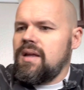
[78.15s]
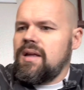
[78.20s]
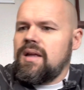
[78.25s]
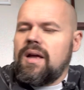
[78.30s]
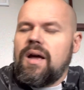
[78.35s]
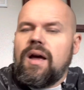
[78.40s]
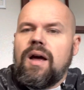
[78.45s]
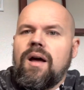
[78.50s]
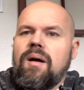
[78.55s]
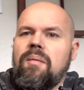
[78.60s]

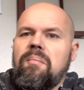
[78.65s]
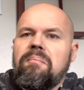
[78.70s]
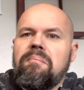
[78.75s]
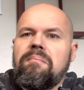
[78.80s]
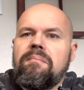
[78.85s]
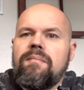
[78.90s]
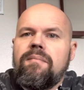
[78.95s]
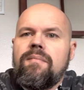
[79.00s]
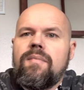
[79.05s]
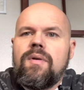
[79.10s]
I
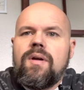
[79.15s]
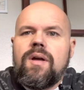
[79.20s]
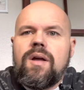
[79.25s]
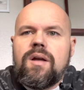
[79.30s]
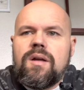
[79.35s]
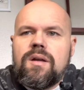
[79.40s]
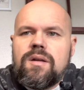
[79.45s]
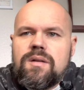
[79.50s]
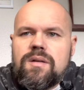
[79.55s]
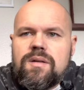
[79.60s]

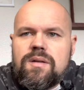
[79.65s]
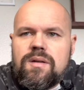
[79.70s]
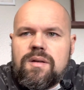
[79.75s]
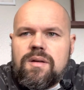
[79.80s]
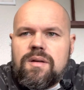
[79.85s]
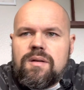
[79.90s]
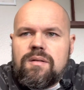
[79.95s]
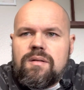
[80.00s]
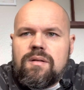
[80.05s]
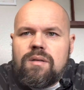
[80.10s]

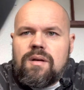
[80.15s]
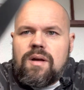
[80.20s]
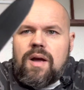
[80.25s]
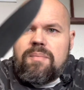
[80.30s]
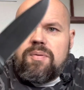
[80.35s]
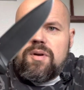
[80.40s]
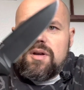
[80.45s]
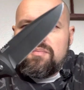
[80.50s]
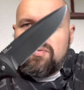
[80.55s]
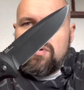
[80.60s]

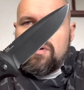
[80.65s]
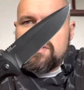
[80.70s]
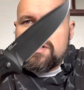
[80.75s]
put push